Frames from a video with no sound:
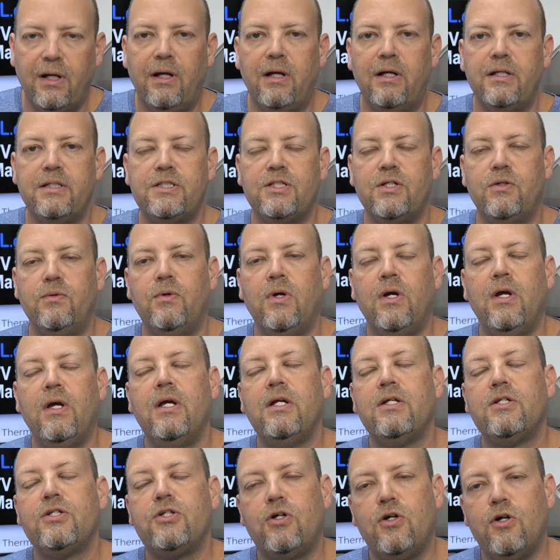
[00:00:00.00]
So
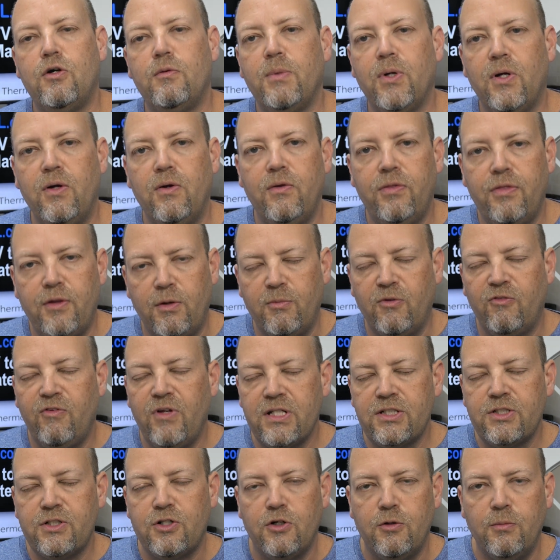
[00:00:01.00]

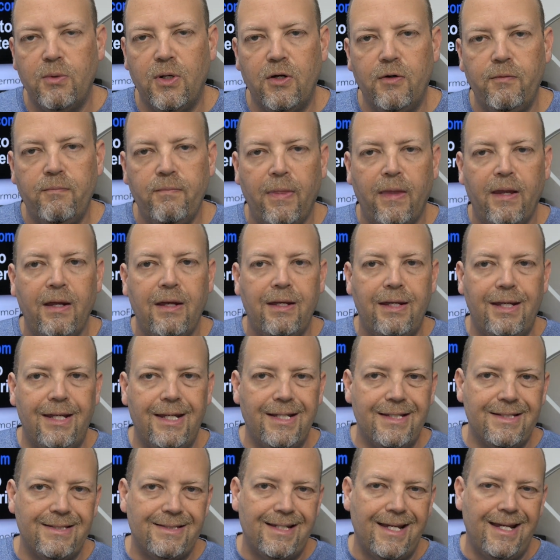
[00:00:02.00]
ThermoFlex Turbo
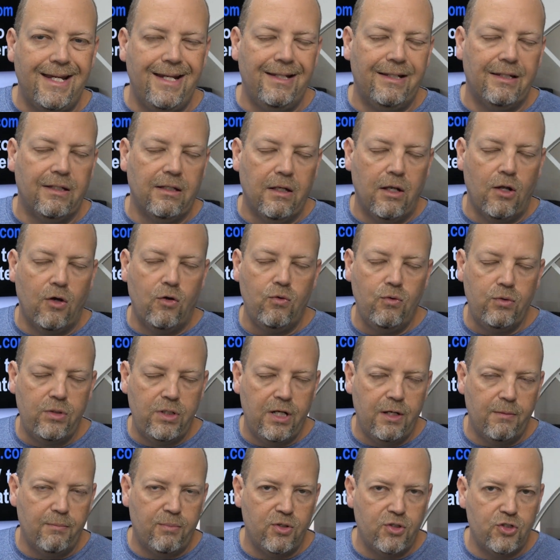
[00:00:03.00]
is a low
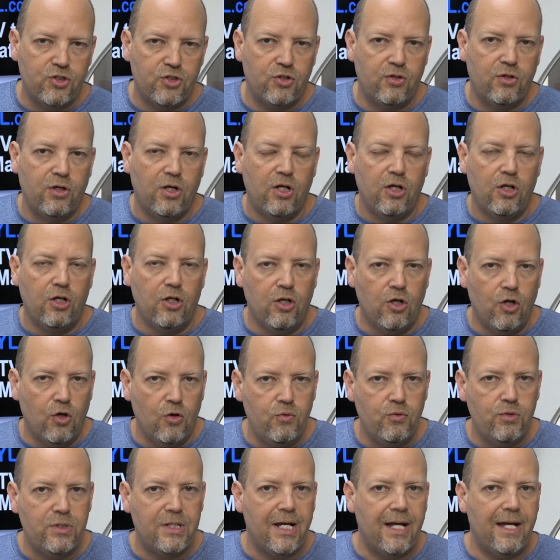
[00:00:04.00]
temperature,
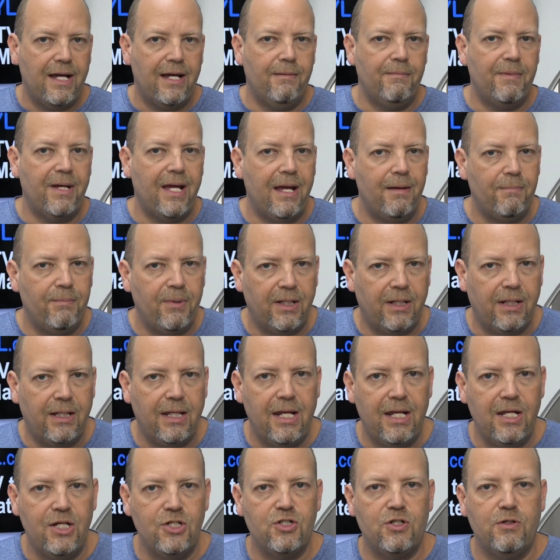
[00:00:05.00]
low time
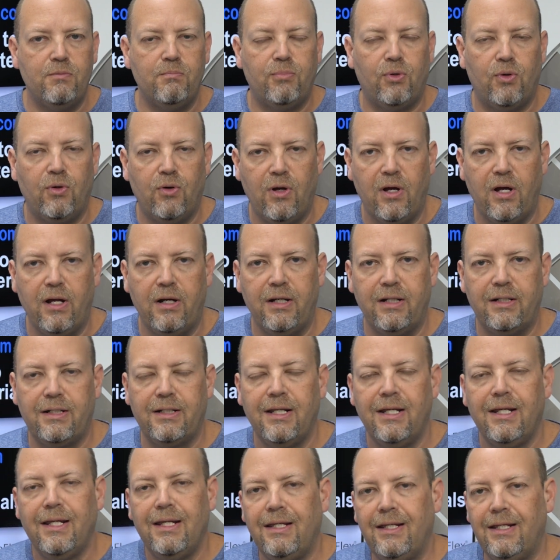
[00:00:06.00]
application product.
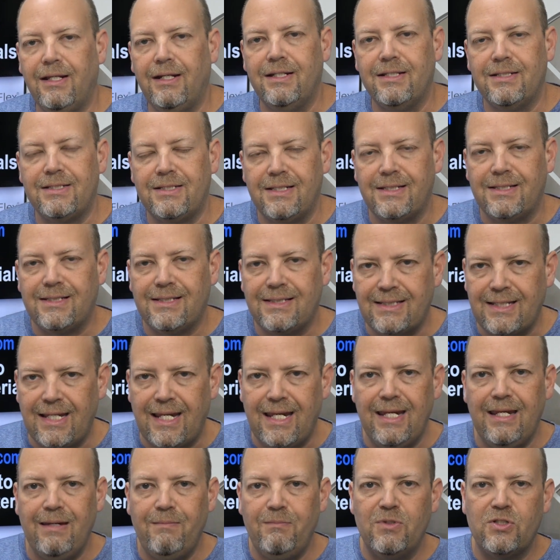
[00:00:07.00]
It is the
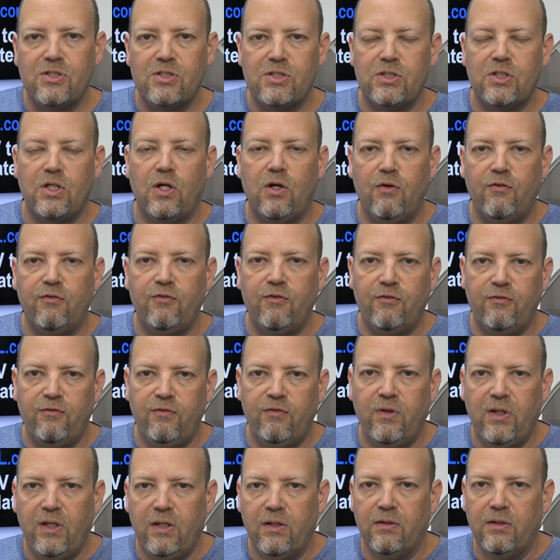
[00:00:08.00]
same soft
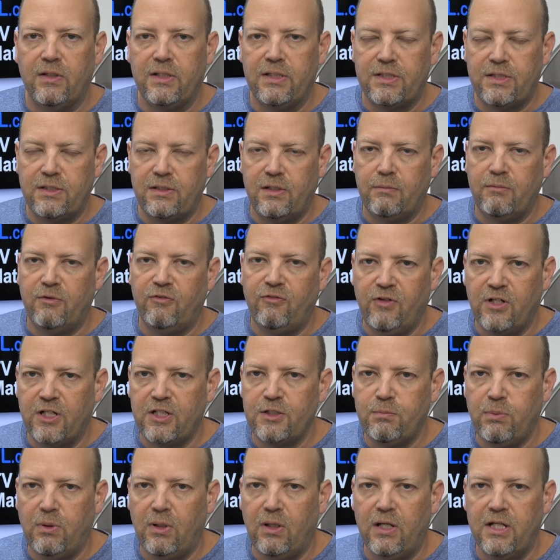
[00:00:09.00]
feel as
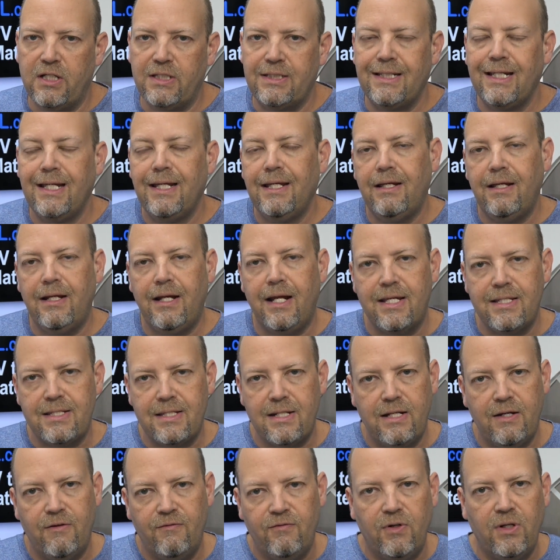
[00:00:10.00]
ThermoFlex Plus. It has a
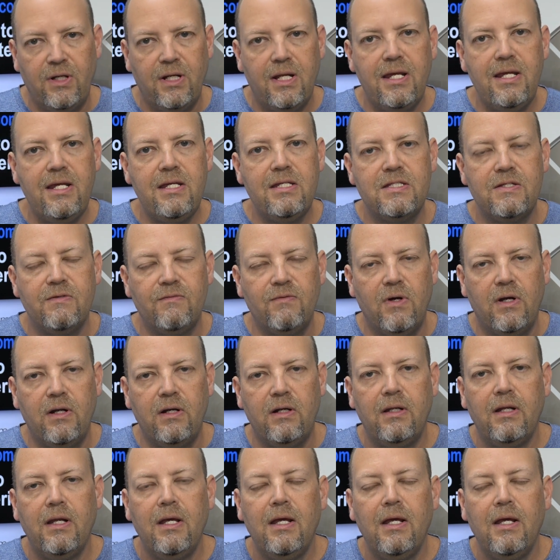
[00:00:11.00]
different adhesive on it.